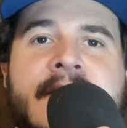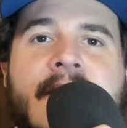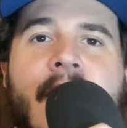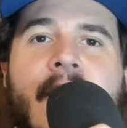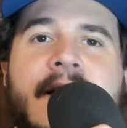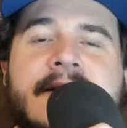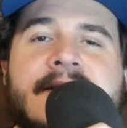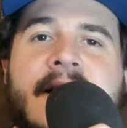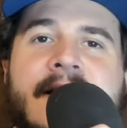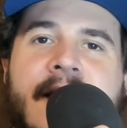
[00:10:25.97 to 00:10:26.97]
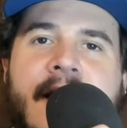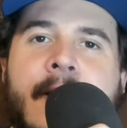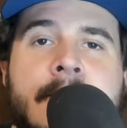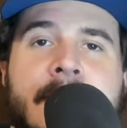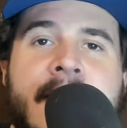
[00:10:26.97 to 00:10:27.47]
on Sunday.
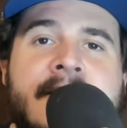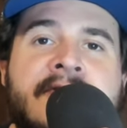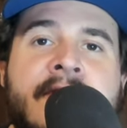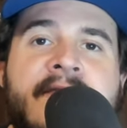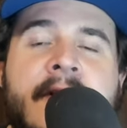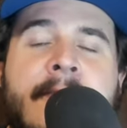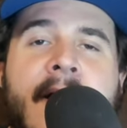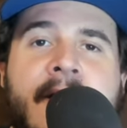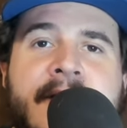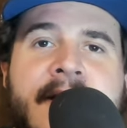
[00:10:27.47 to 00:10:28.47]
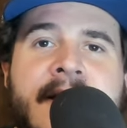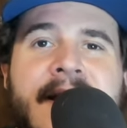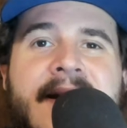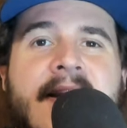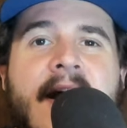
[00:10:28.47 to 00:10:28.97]
Pietro Fittipaldi
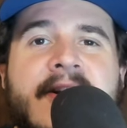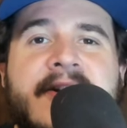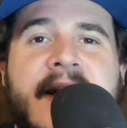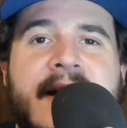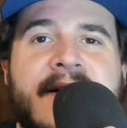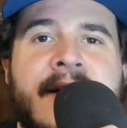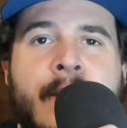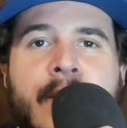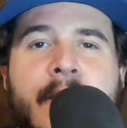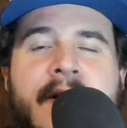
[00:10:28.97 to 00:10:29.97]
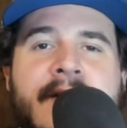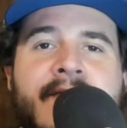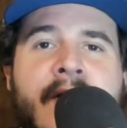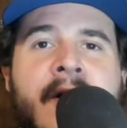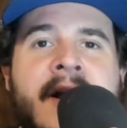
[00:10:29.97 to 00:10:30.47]
and Connor Daly were really
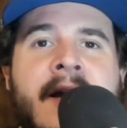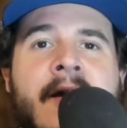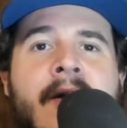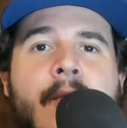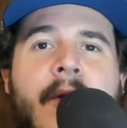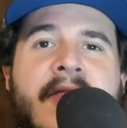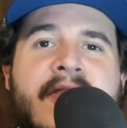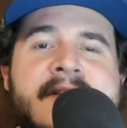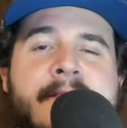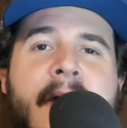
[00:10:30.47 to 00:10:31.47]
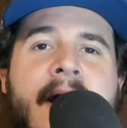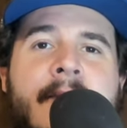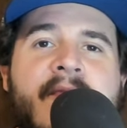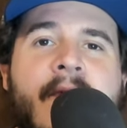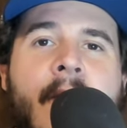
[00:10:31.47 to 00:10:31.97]
flirting with this bottom
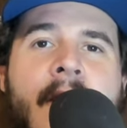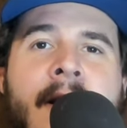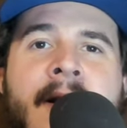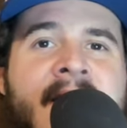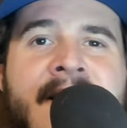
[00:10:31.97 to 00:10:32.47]
four.